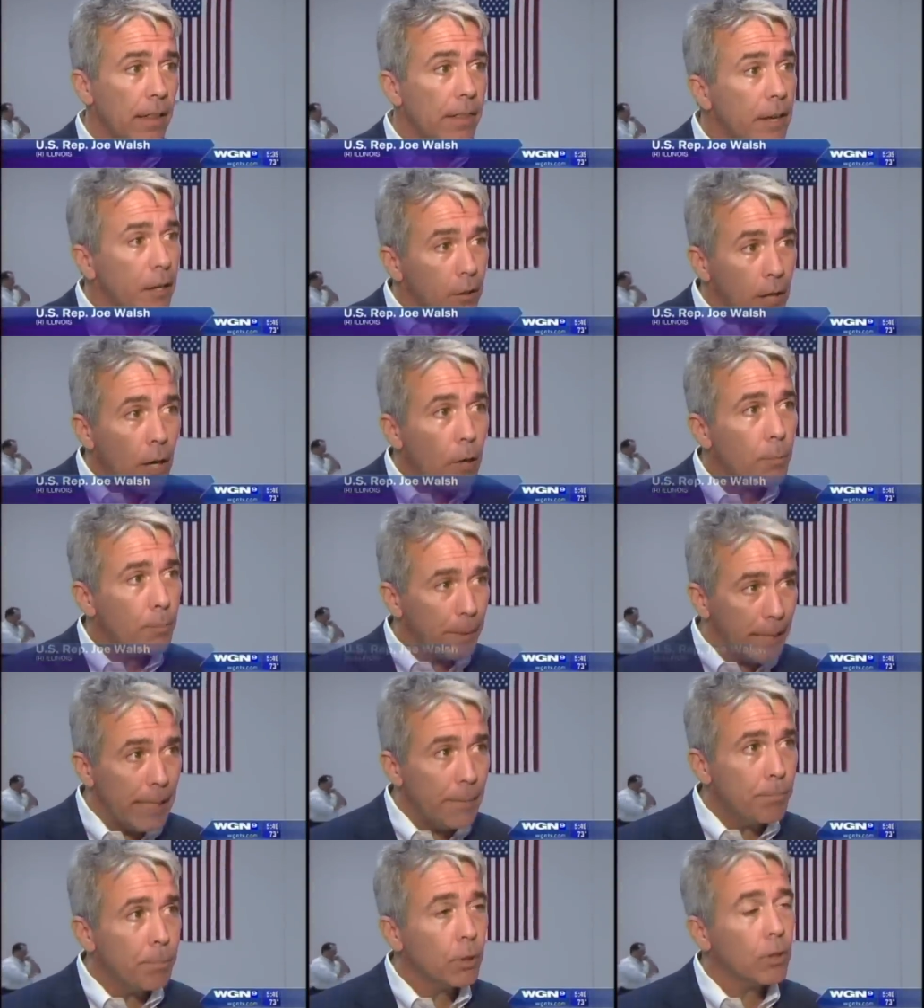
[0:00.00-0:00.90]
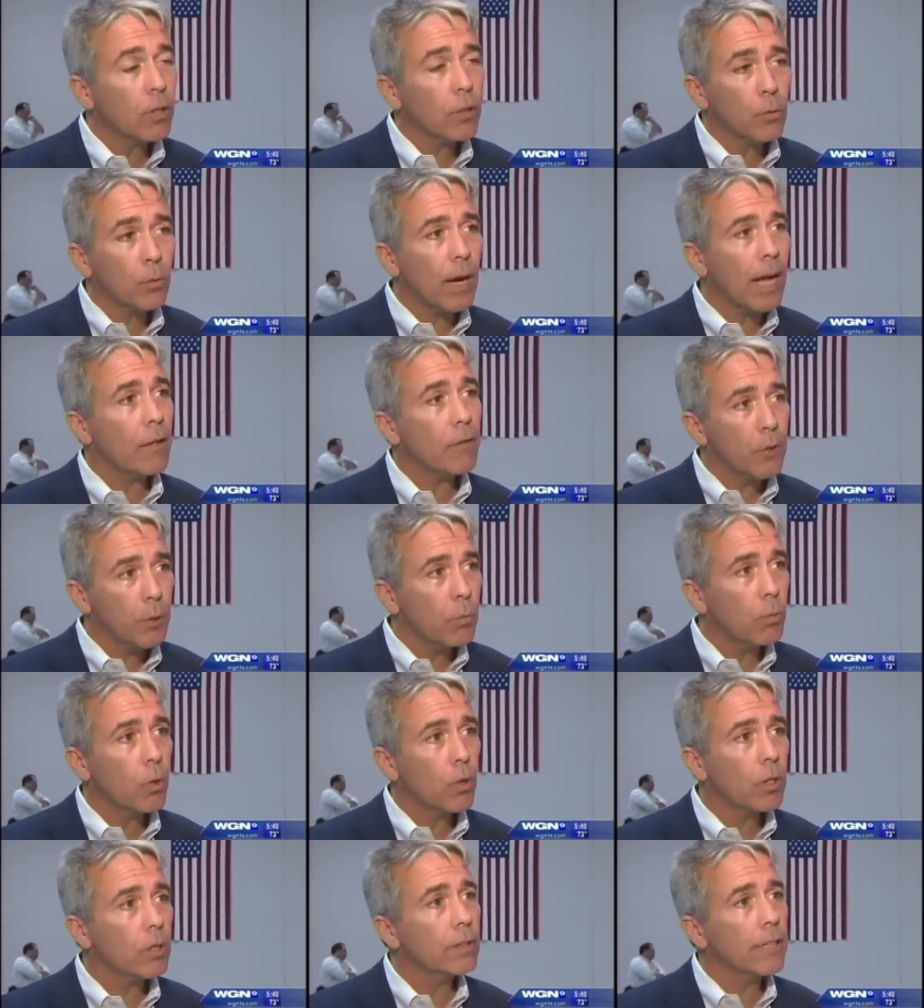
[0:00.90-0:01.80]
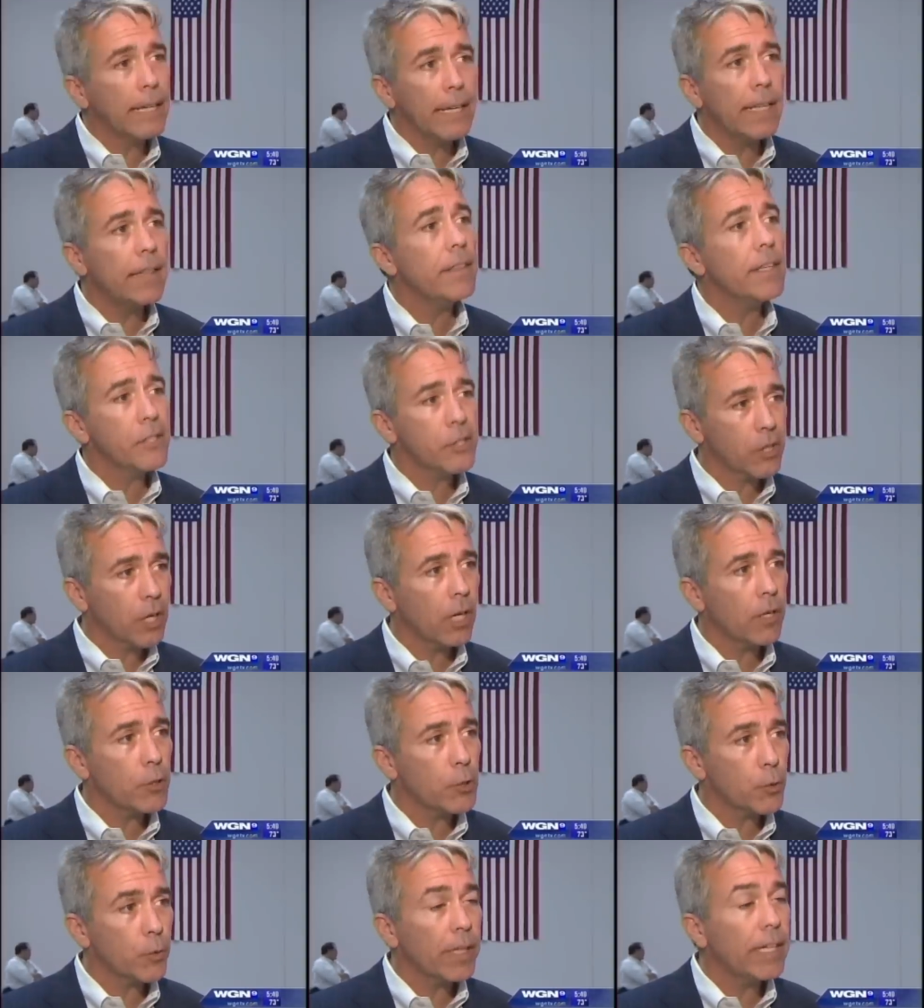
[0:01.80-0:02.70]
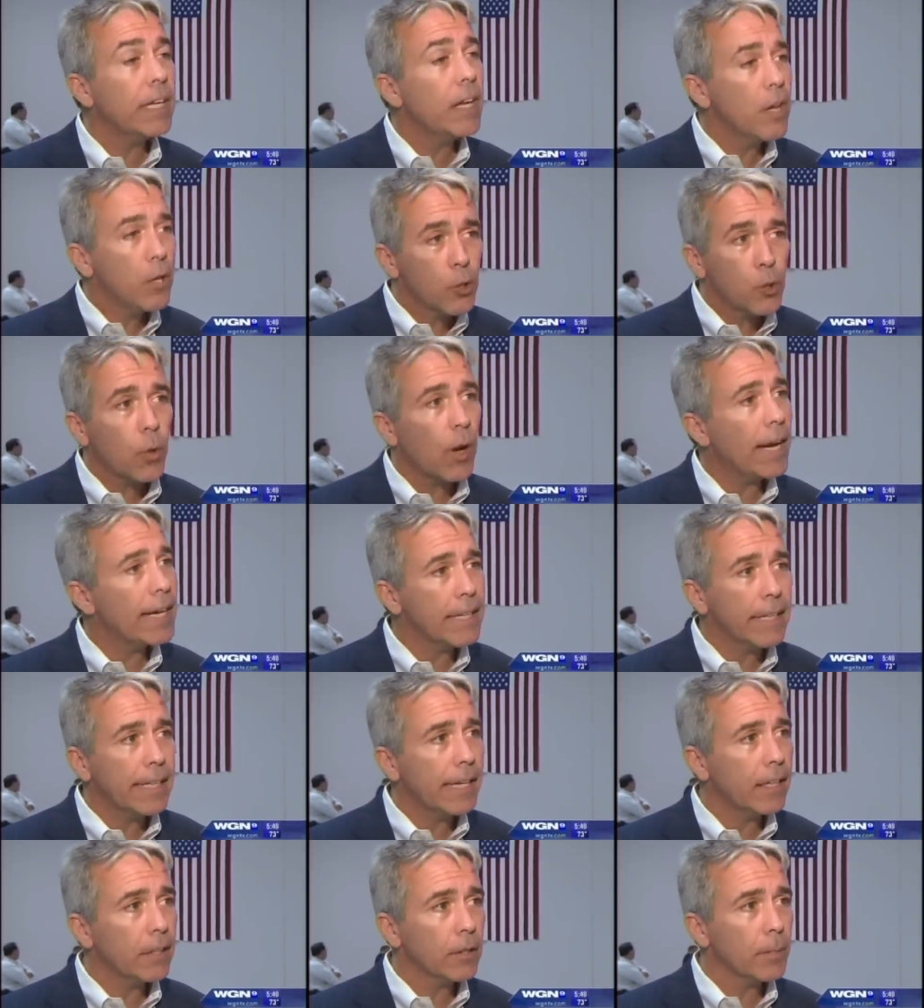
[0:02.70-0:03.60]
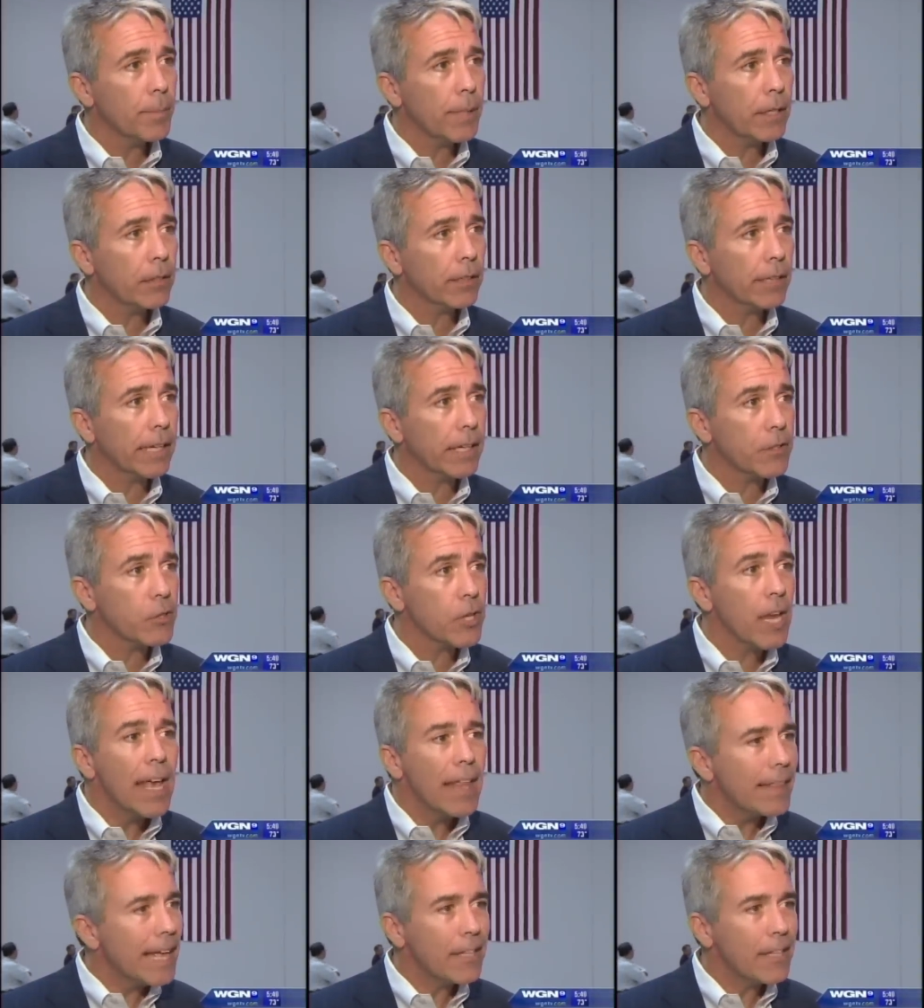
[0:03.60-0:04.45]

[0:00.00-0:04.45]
There are people around the world and in this country trying to kill Americans.